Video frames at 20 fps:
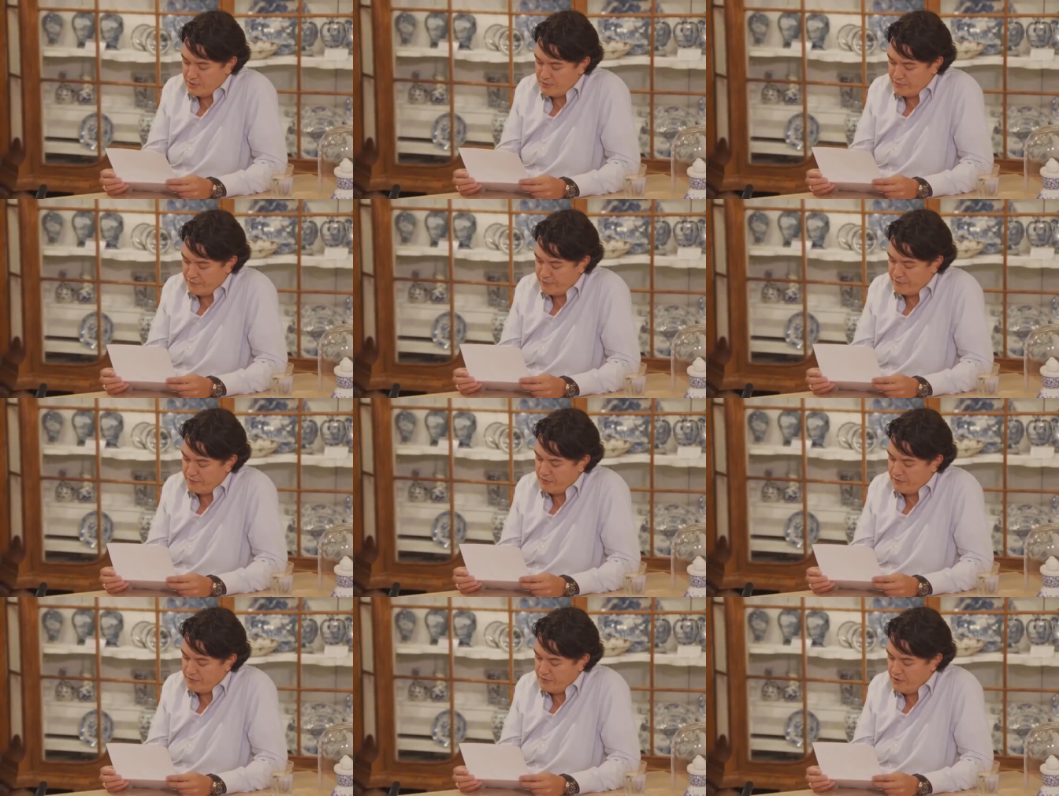of
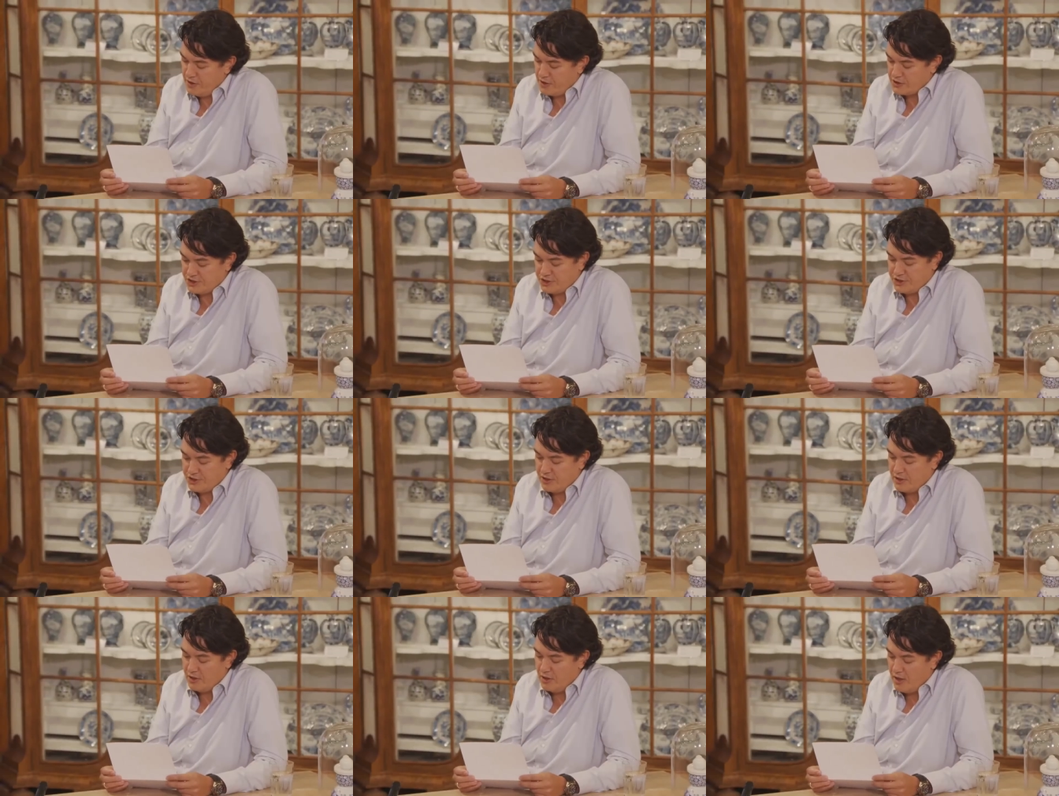
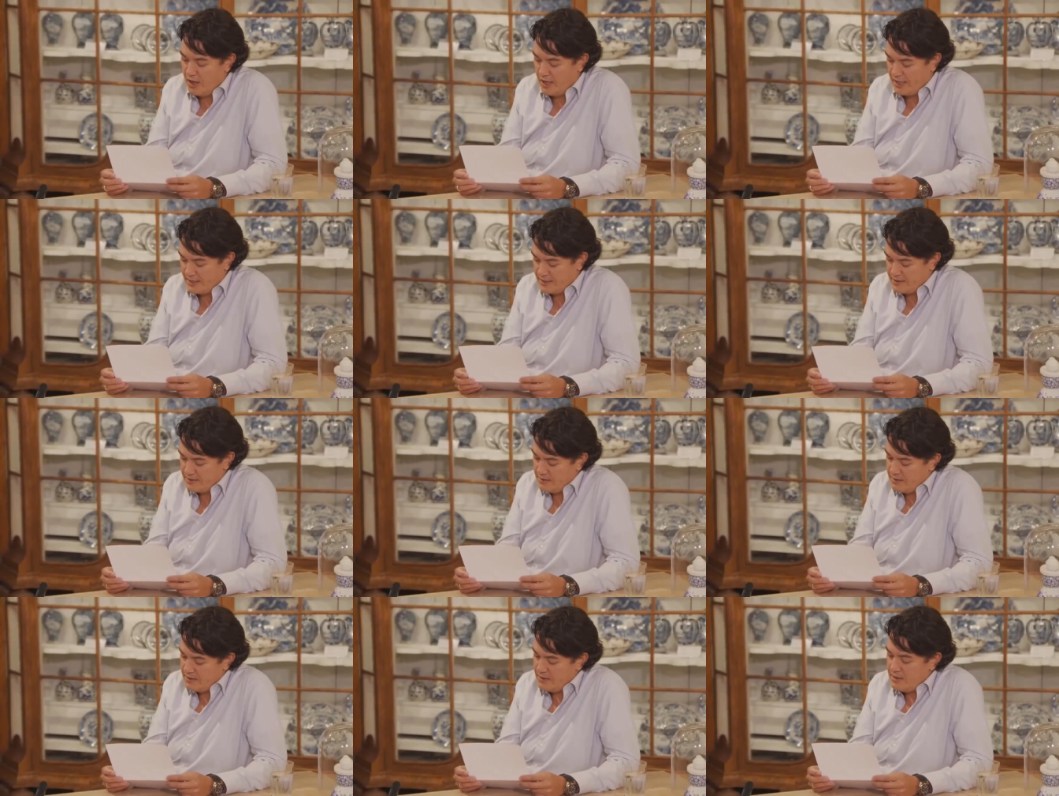Dutch light.
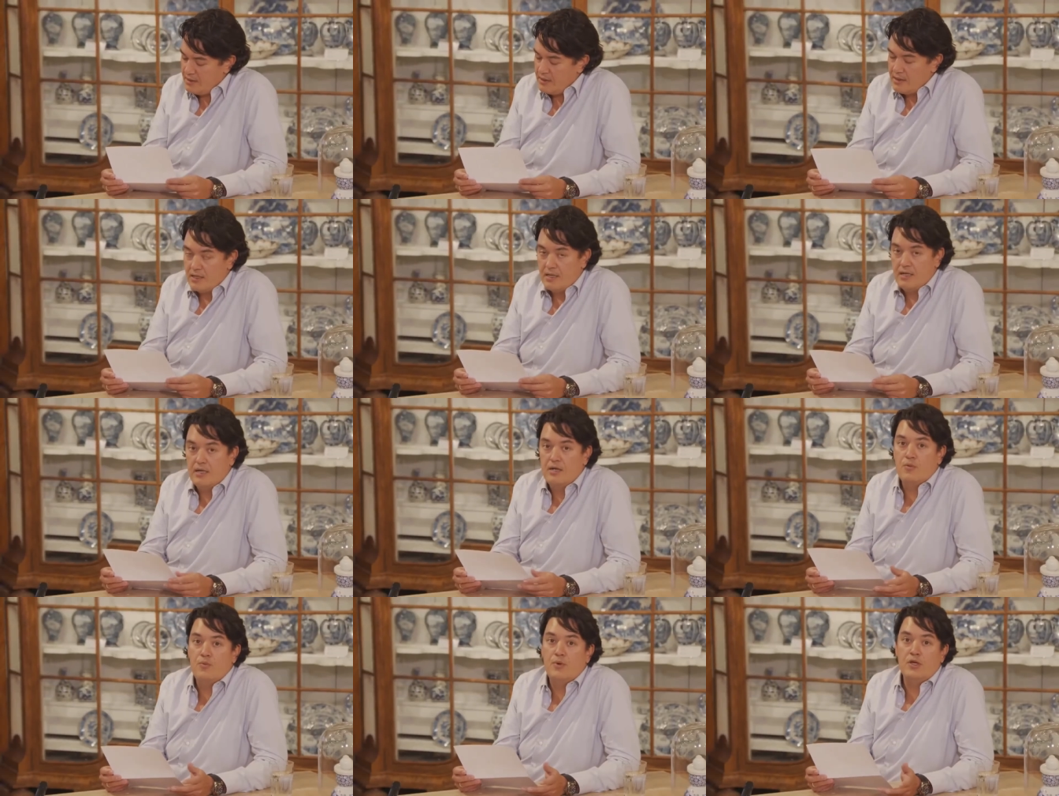
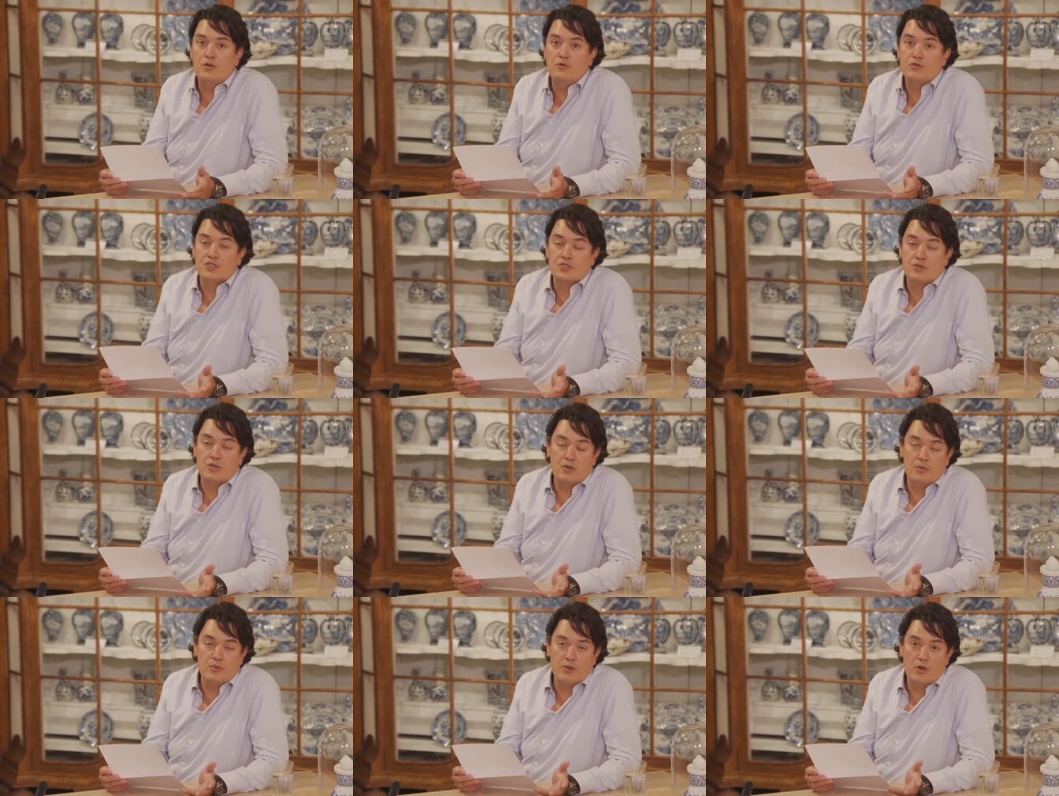Uh, we
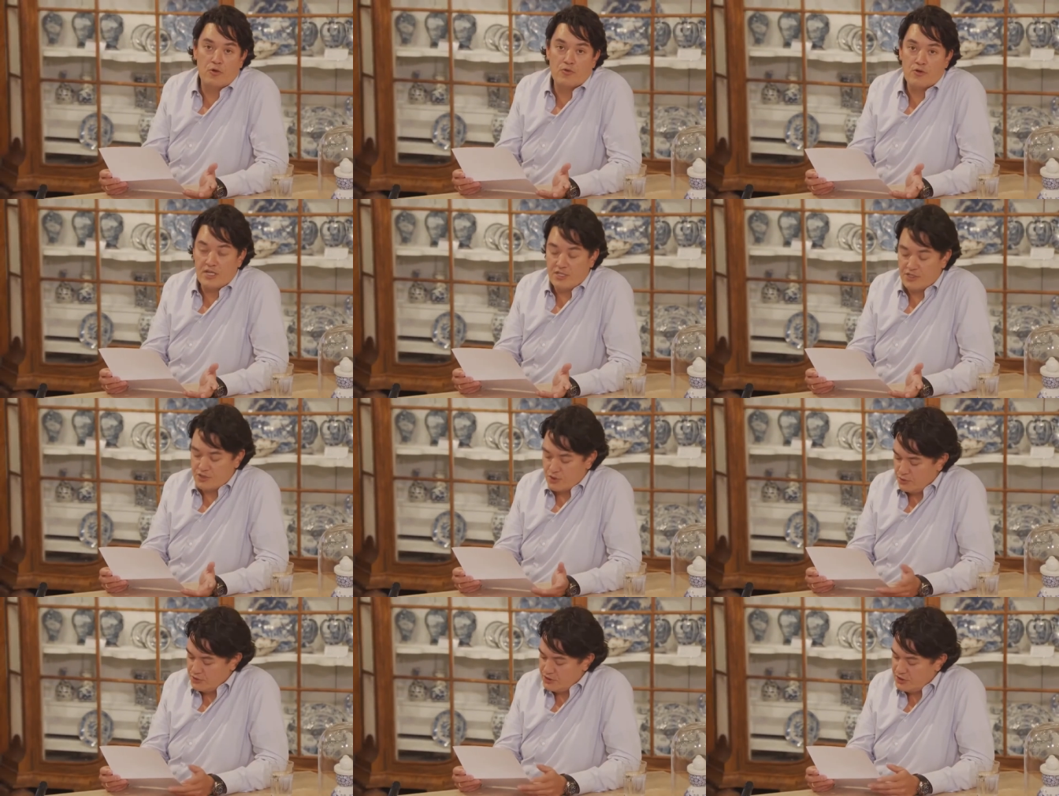also we already
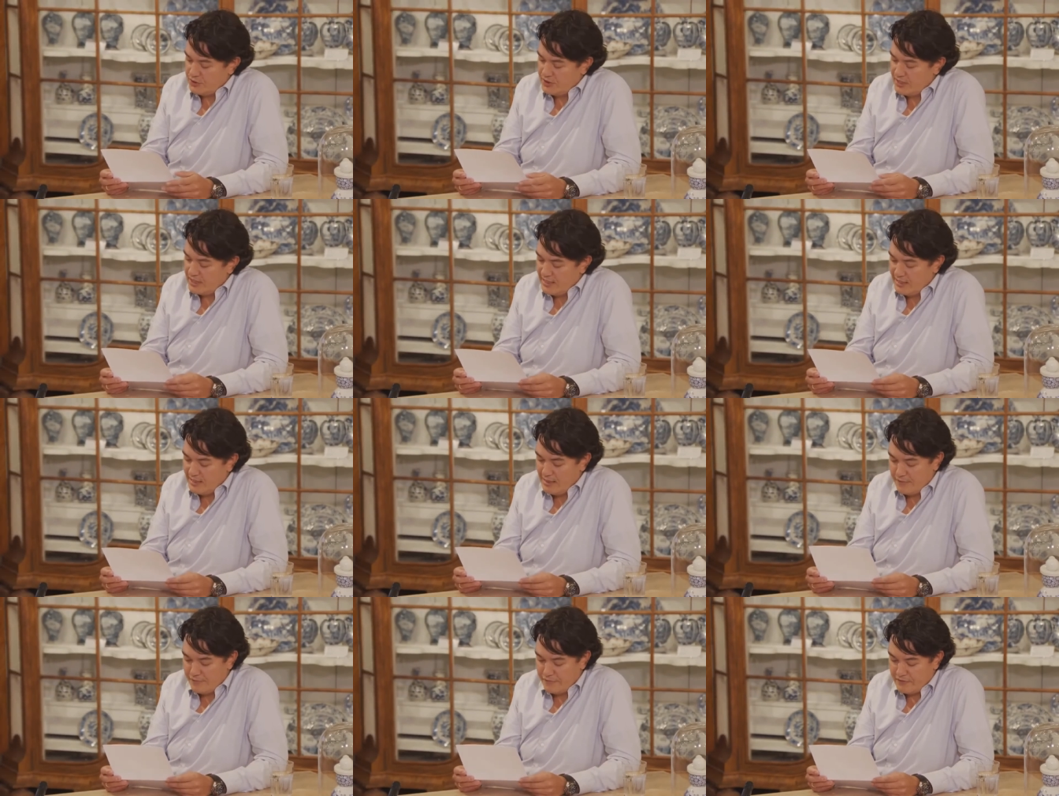told you that he
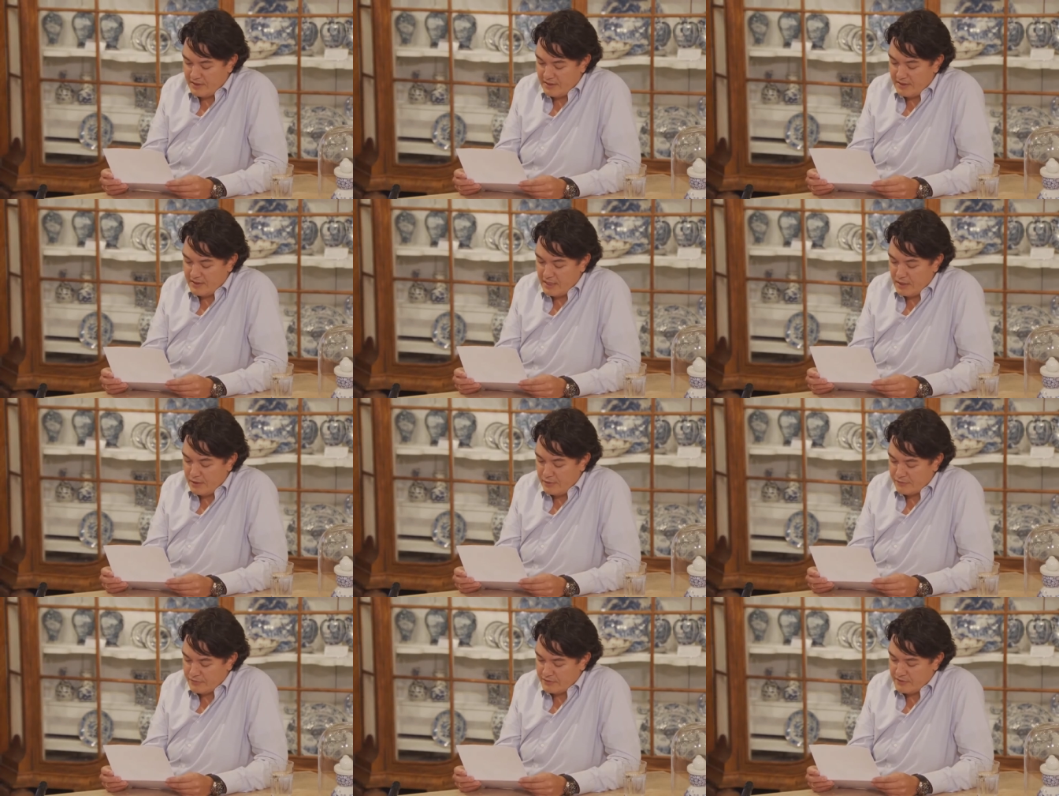lived in
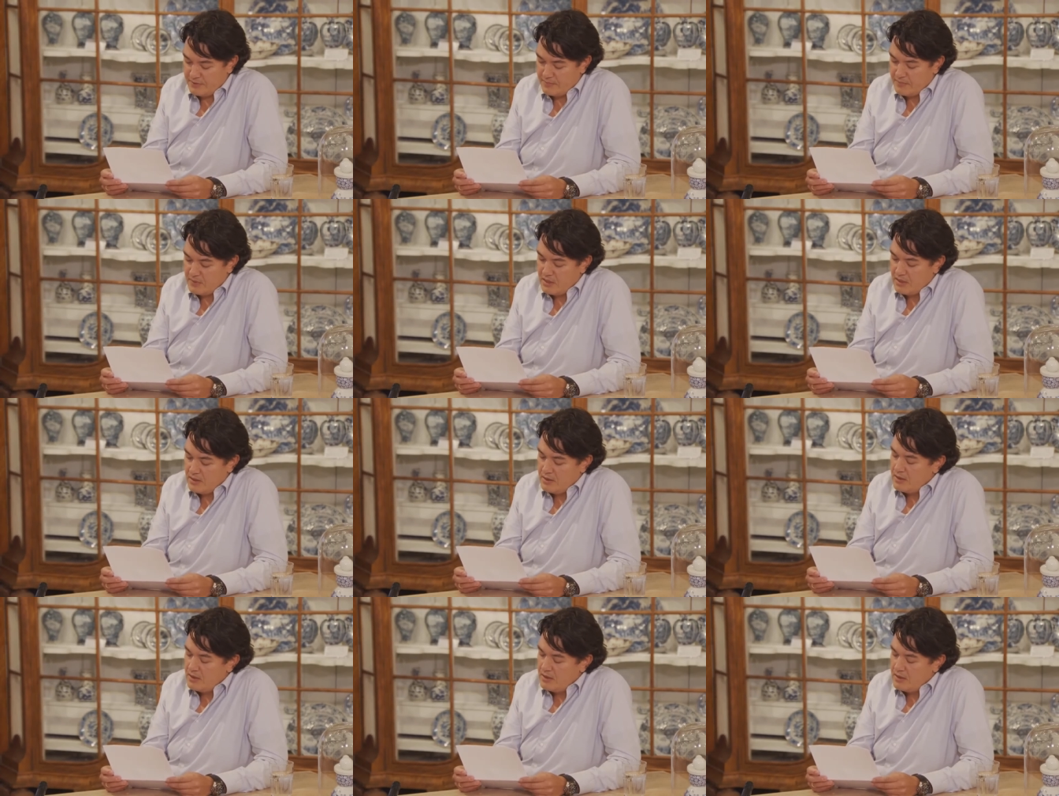Delft.